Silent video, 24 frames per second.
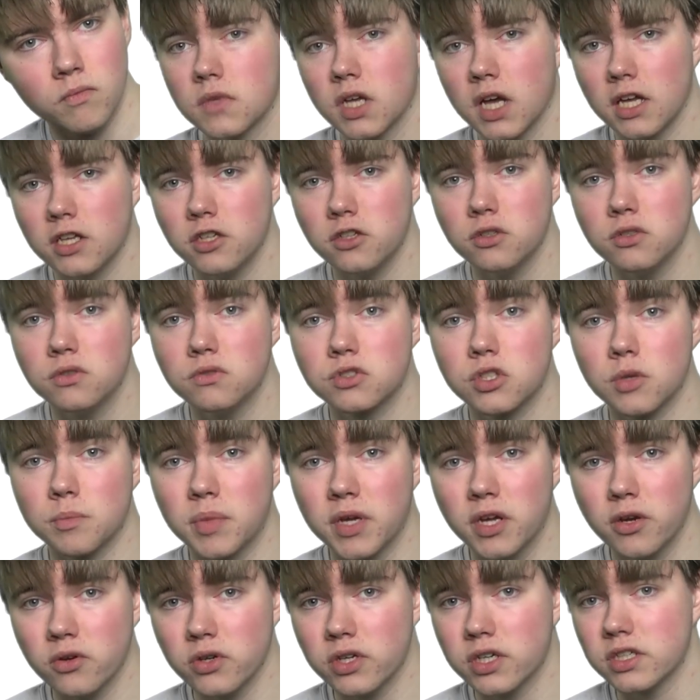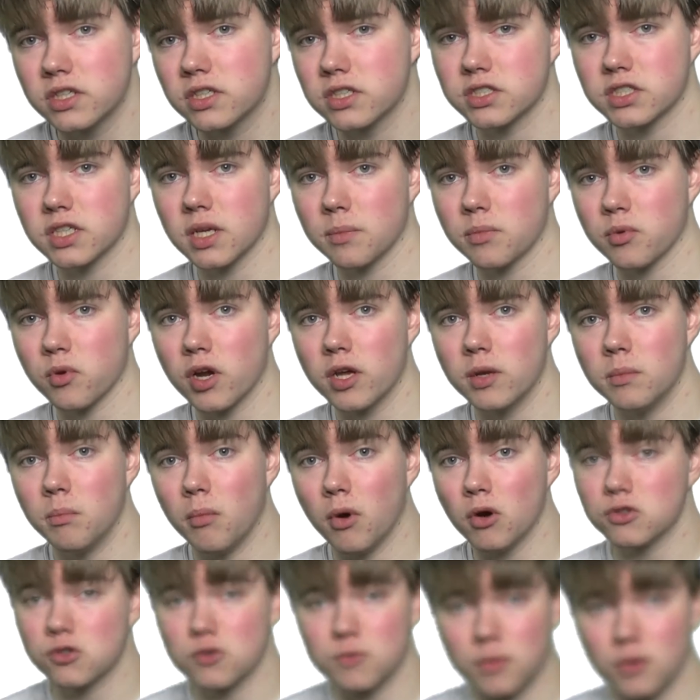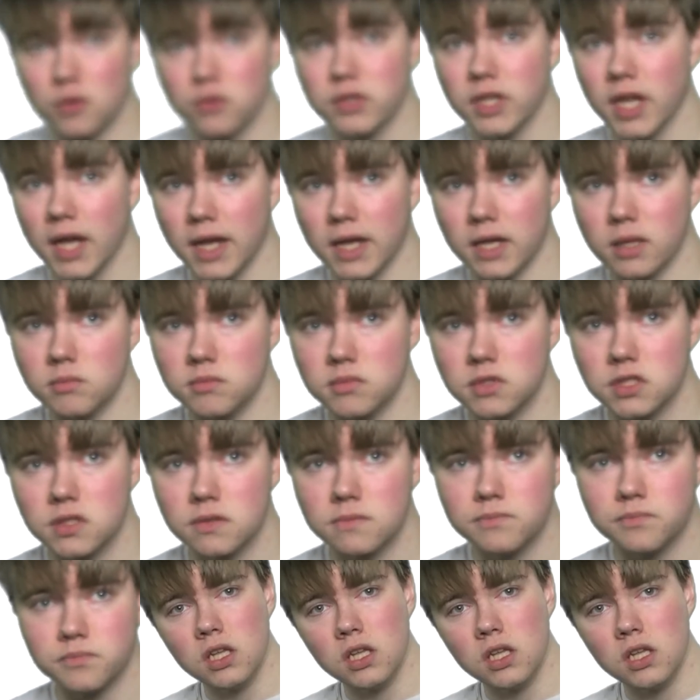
and you use a period to separate multiple names.